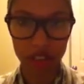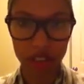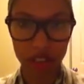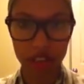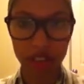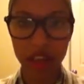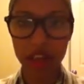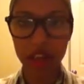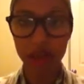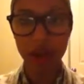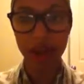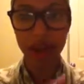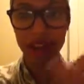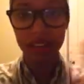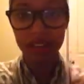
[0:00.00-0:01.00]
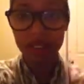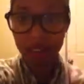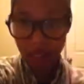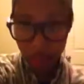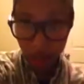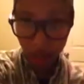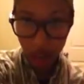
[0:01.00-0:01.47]
to then go back and see
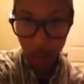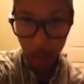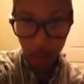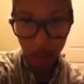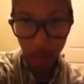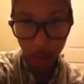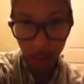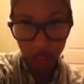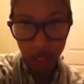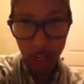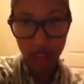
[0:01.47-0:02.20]
the doctor.